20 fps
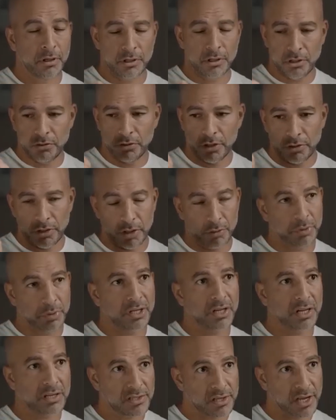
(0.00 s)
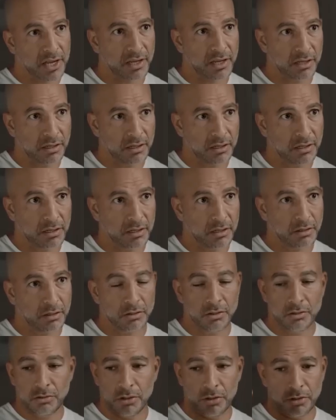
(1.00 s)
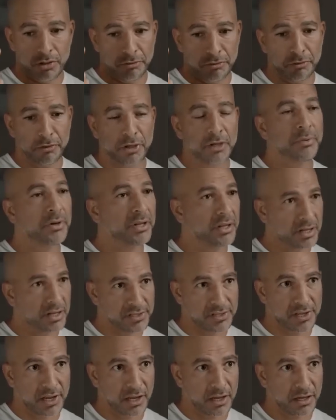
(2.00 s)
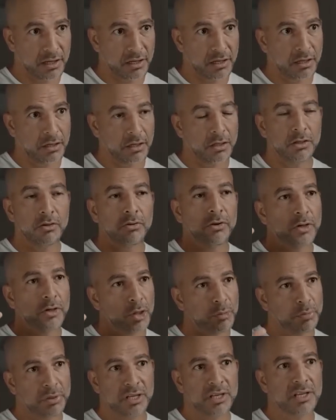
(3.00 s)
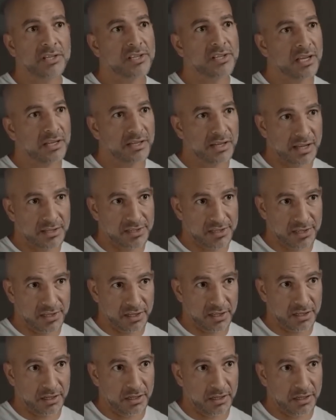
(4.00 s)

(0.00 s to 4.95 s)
you know your PSA, you know your free PSA, you know your PSA density.